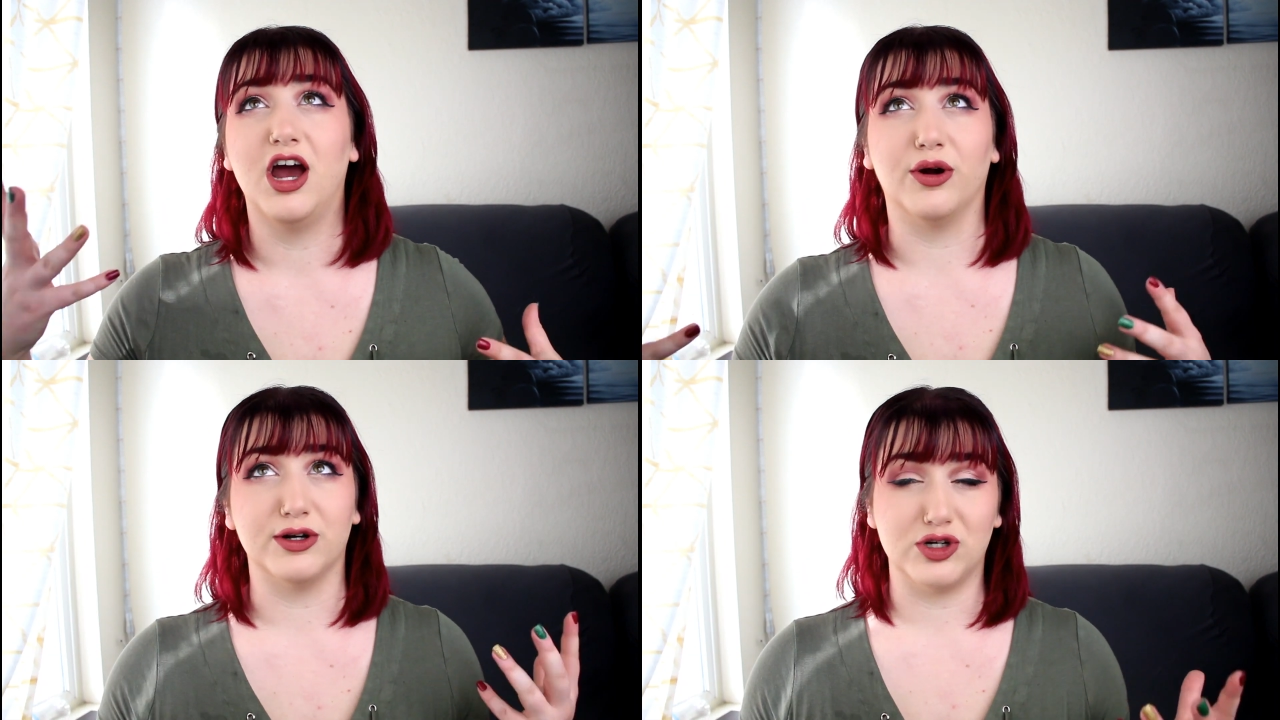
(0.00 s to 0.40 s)

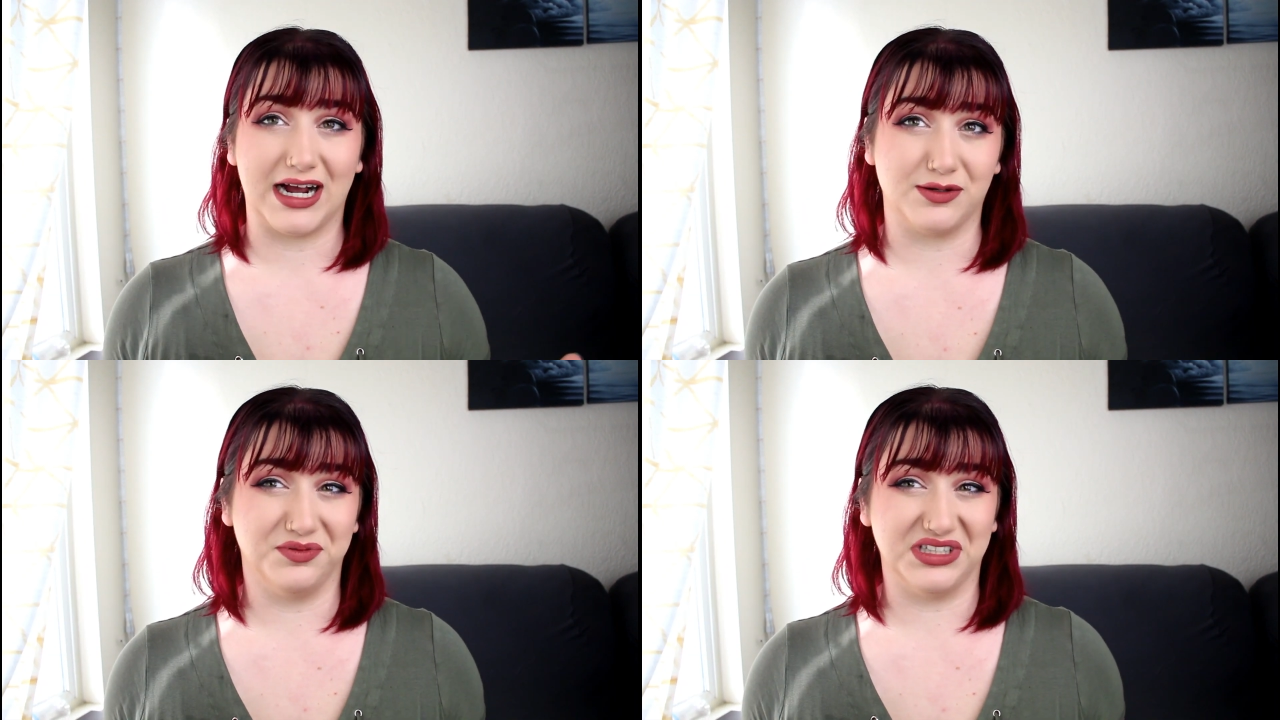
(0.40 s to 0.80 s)

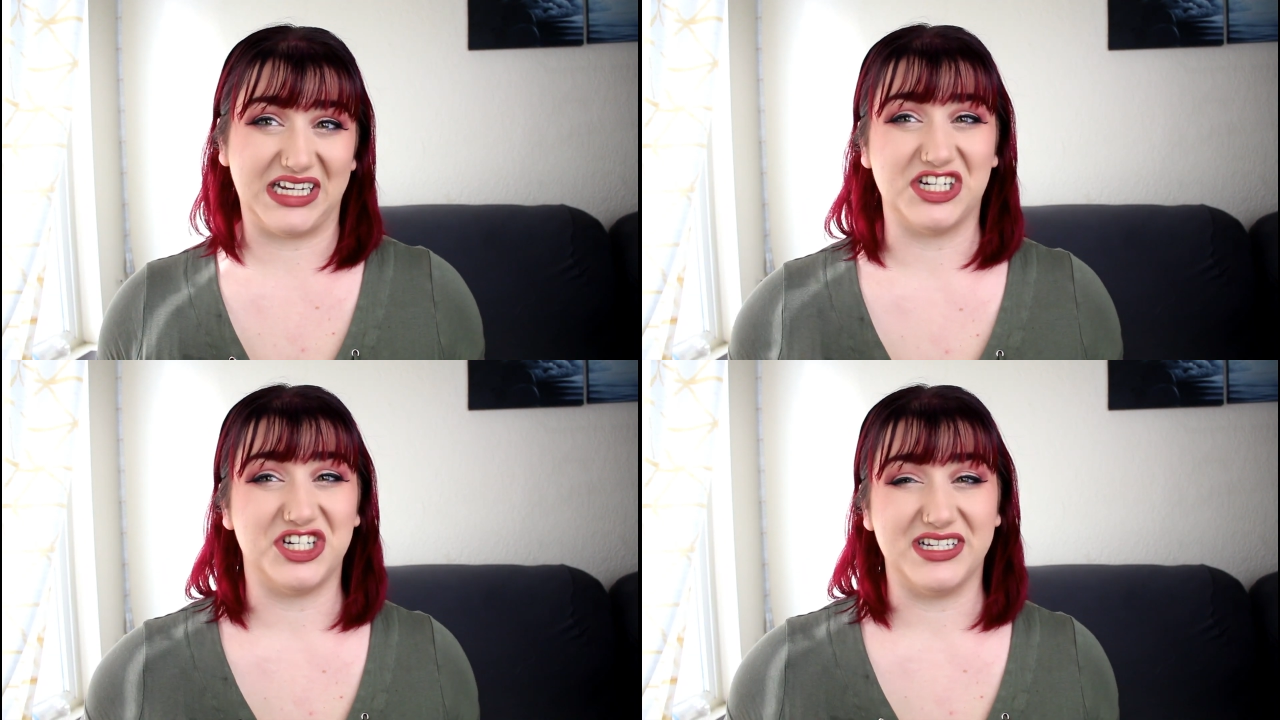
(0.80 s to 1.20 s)
retractable
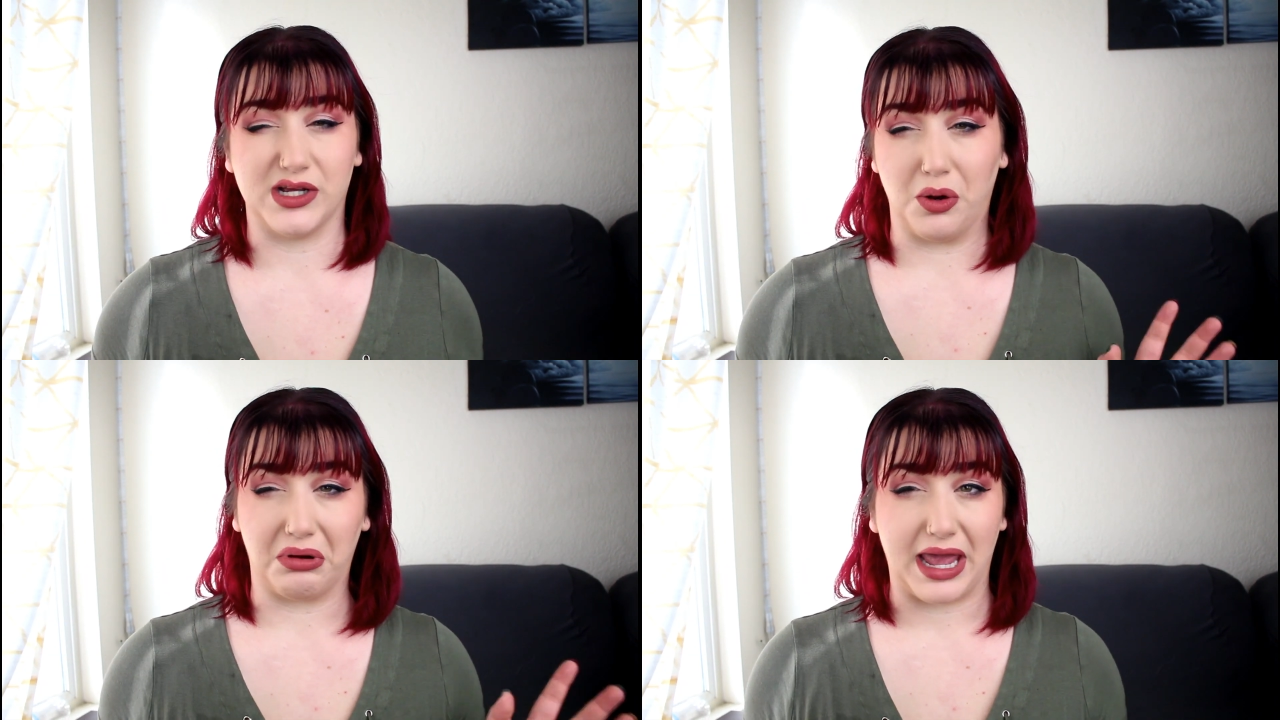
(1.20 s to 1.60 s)
leash is
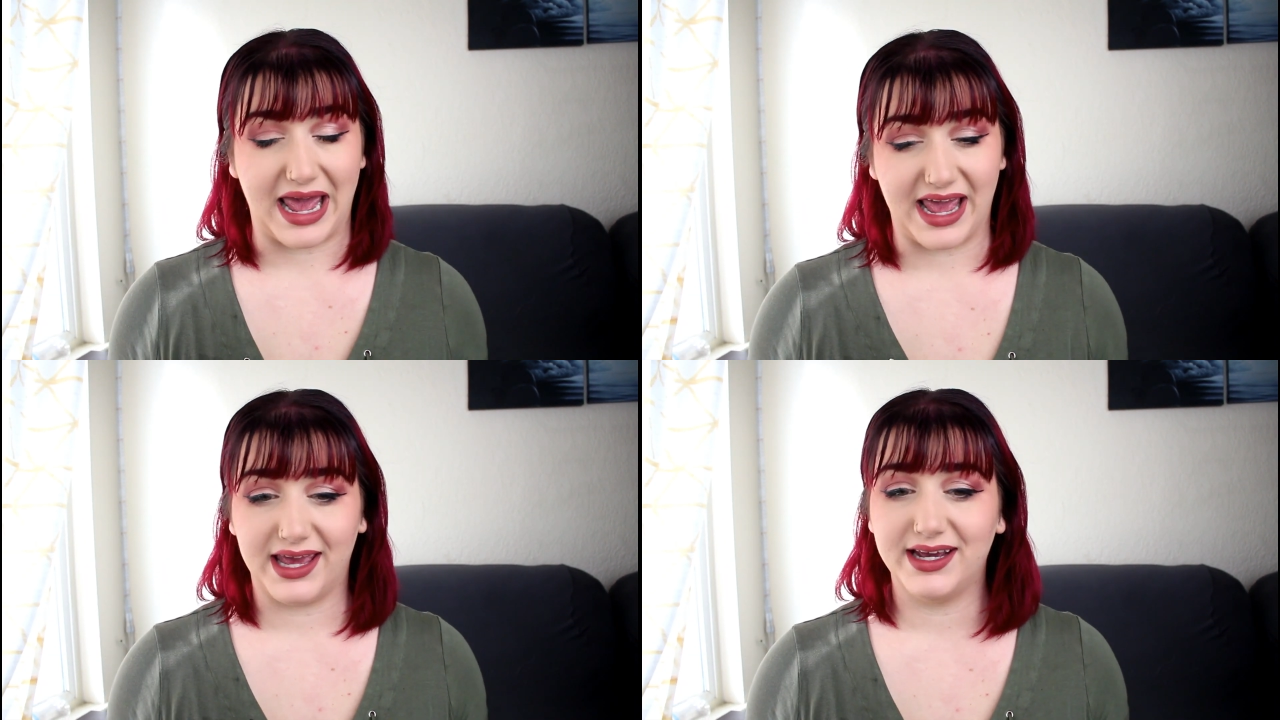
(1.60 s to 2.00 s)

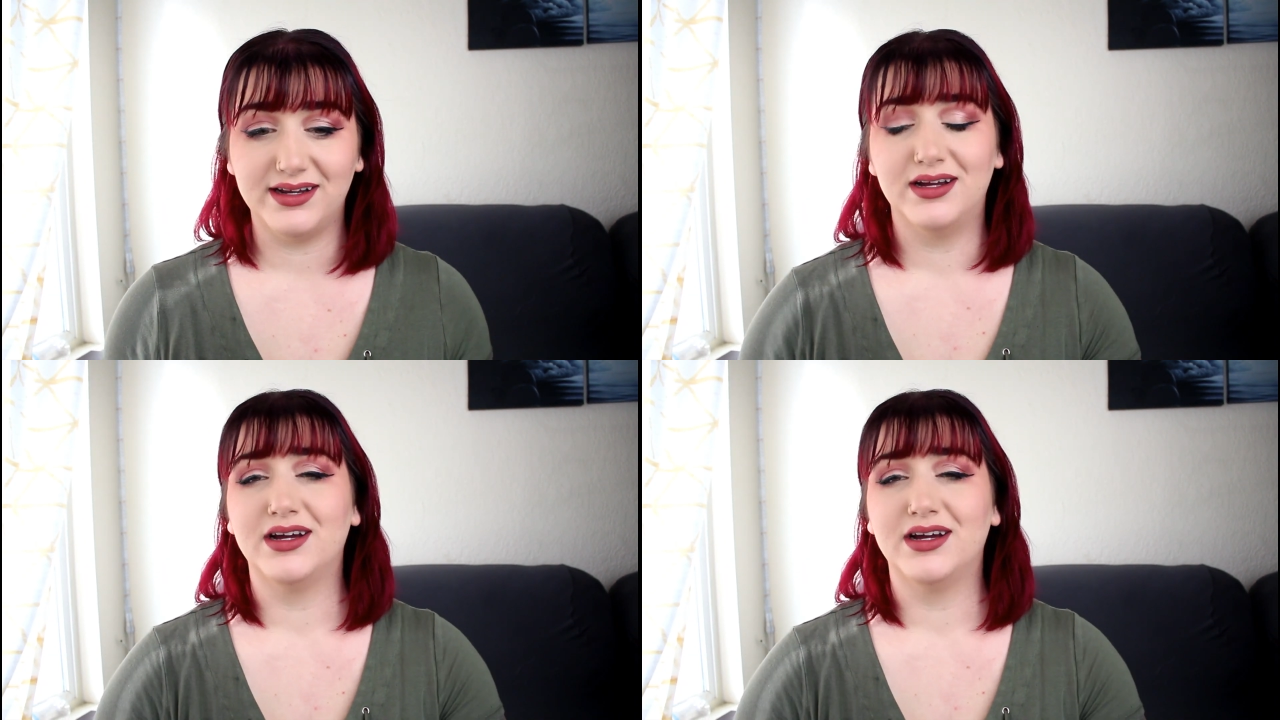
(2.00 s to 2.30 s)
okay.